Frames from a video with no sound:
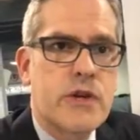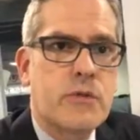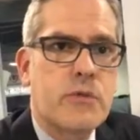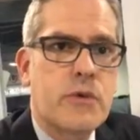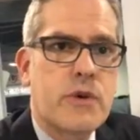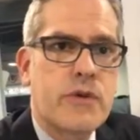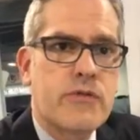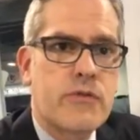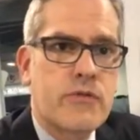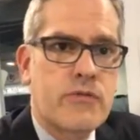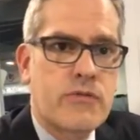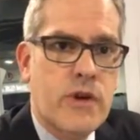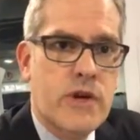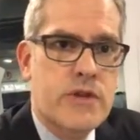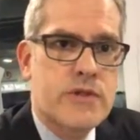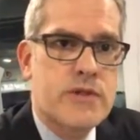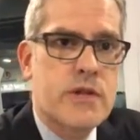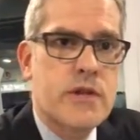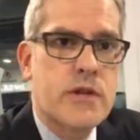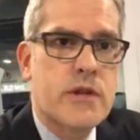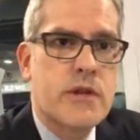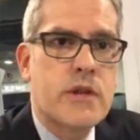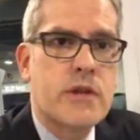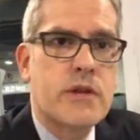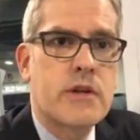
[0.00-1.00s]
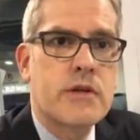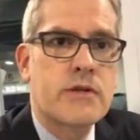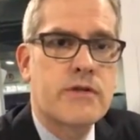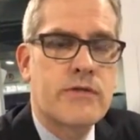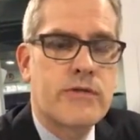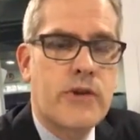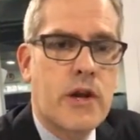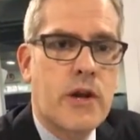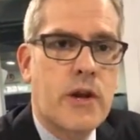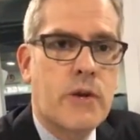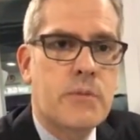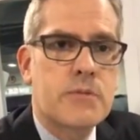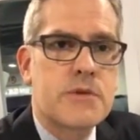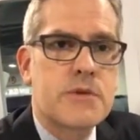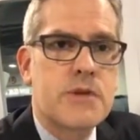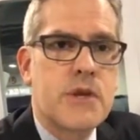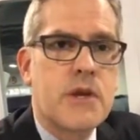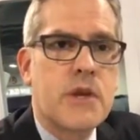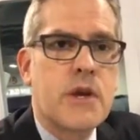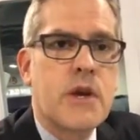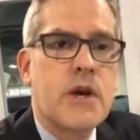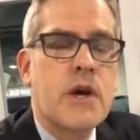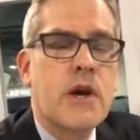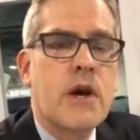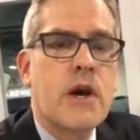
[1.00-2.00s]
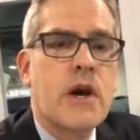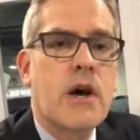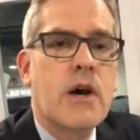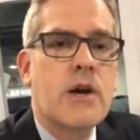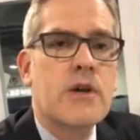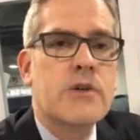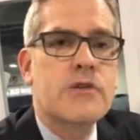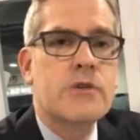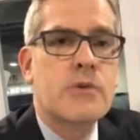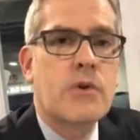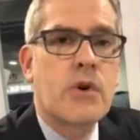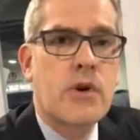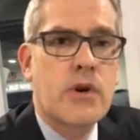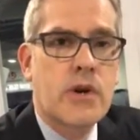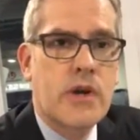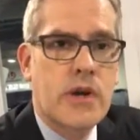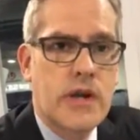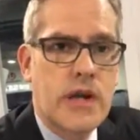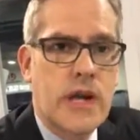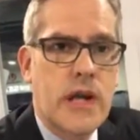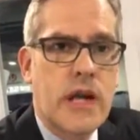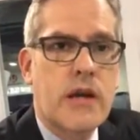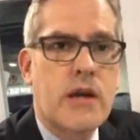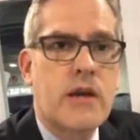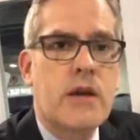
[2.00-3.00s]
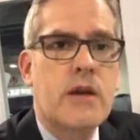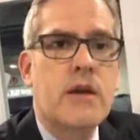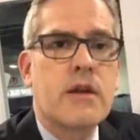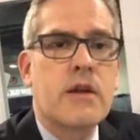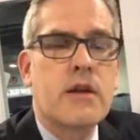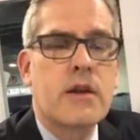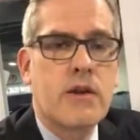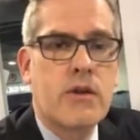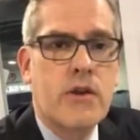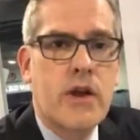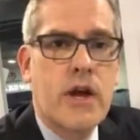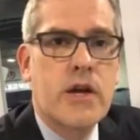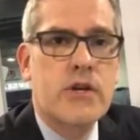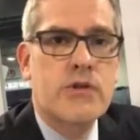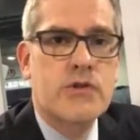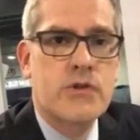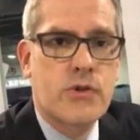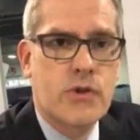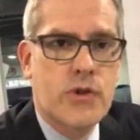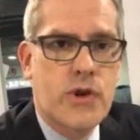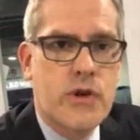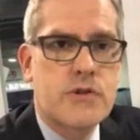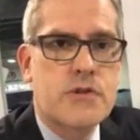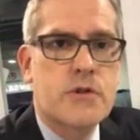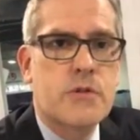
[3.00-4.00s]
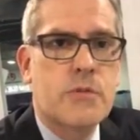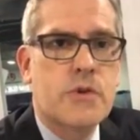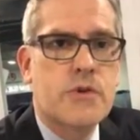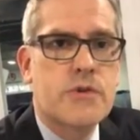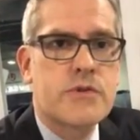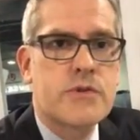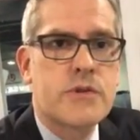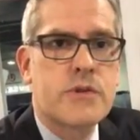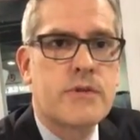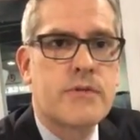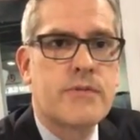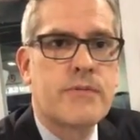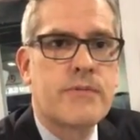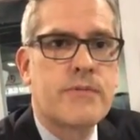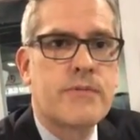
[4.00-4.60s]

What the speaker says: that we've invested in and developed to our Canadian and international customers.